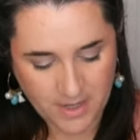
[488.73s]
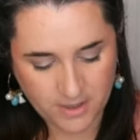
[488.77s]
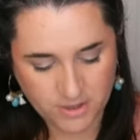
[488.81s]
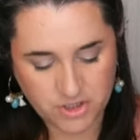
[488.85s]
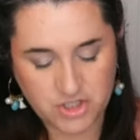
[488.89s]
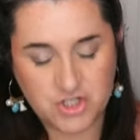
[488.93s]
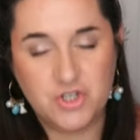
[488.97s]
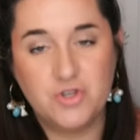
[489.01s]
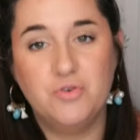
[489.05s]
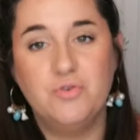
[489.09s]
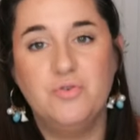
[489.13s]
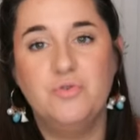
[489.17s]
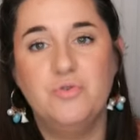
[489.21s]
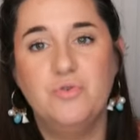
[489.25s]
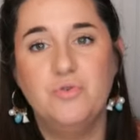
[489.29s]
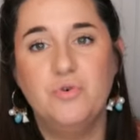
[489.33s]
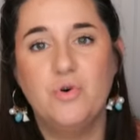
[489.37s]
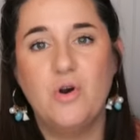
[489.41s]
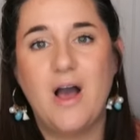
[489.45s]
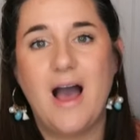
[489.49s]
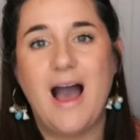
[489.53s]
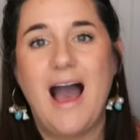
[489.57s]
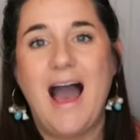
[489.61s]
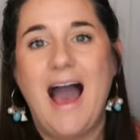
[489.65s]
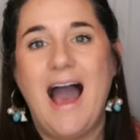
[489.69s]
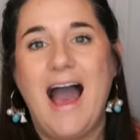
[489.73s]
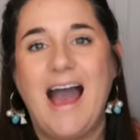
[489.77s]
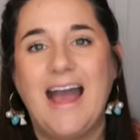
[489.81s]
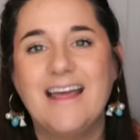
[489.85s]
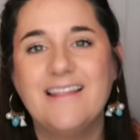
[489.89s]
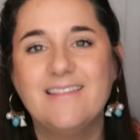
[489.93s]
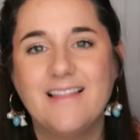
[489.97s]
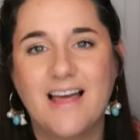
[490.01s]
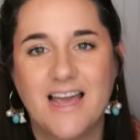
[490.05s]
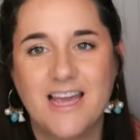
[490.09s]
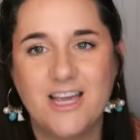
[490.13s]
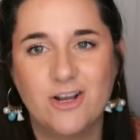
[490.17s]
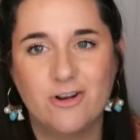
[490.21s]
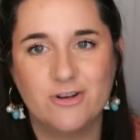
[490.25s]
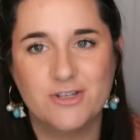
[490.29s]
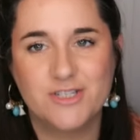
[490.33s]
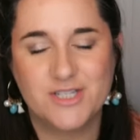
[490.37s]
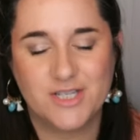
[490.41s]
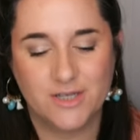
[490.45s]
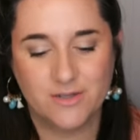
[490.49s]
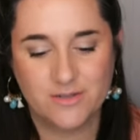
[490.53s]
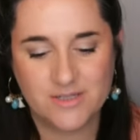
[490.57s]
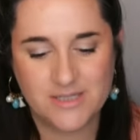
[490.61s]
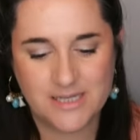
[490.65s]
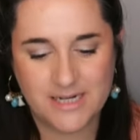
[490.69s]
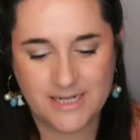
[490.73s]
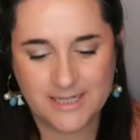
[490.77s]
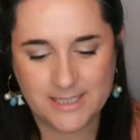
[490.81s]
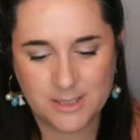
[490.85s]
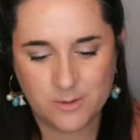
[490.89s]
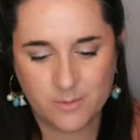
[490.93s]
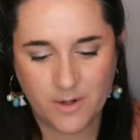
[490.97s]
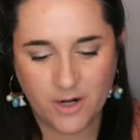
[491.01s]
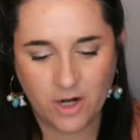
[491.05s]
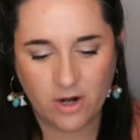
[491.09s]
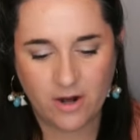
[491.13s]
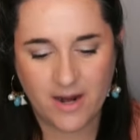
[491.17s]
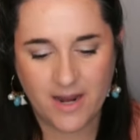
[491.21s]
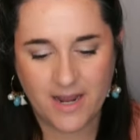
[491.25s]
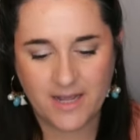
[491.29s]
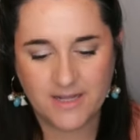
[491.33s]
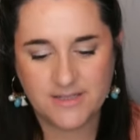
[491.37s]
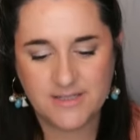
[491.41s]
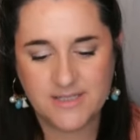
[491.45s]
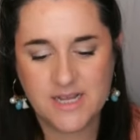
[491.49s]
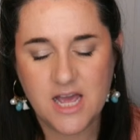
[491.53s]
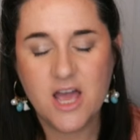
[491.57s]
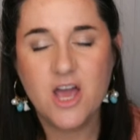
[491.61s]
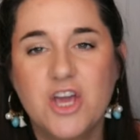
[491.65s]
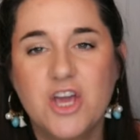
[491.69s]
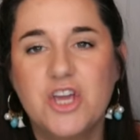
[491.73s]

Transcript: to highlight your skills and experience.